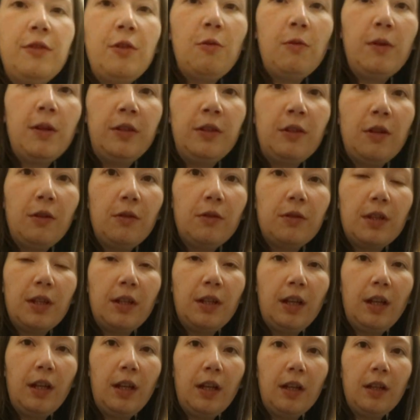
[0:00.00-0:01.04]
no windows in
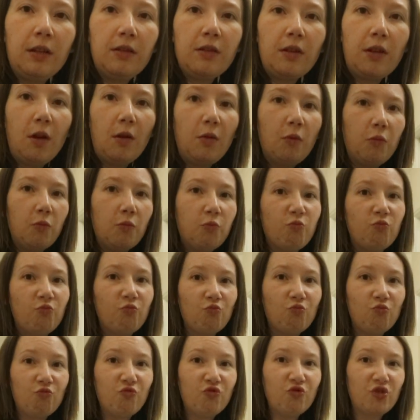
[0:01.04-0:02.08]
here, so
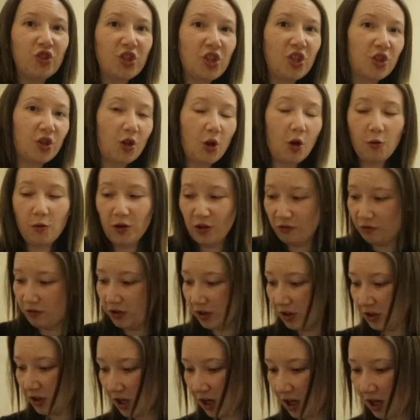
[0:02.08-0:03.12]
it's always
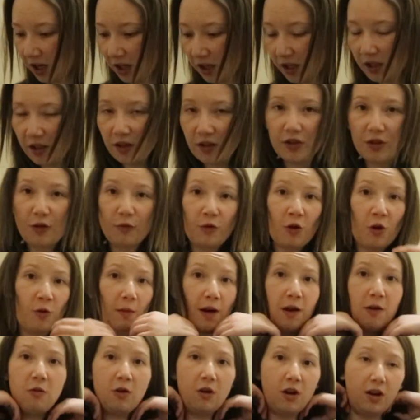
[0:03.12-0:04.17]
really dark. So no
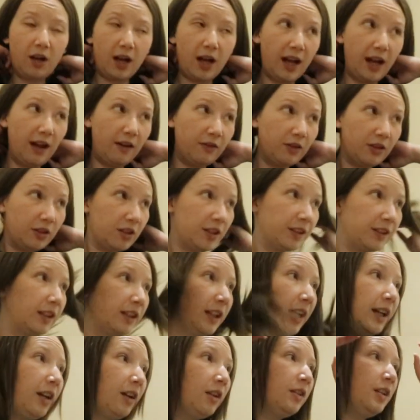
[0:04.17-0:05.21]
matter what, I have to turn the
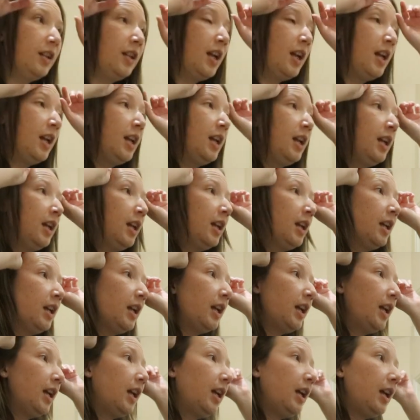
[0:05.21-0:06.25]
light on.
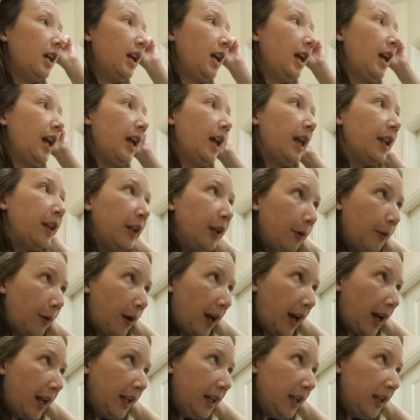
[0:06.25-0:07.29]

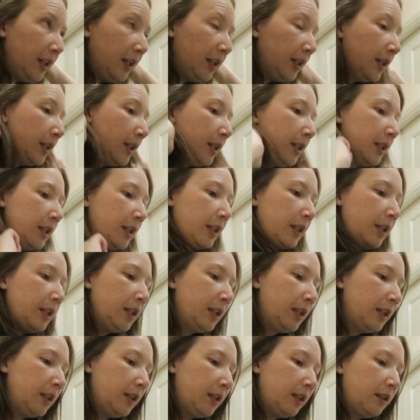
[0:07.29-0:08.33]
Anyway,
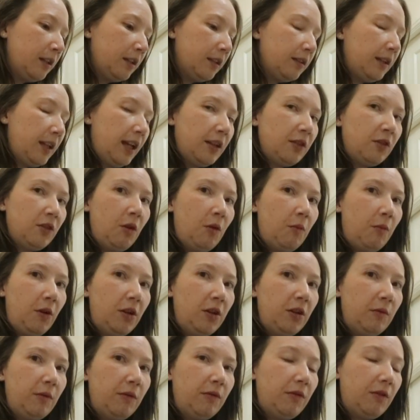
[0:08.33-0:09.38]
that's gonna
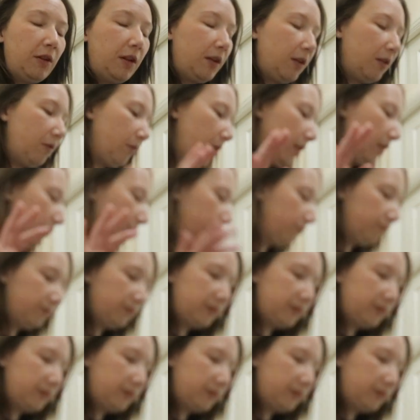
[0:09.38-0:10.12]
boil for, oh well.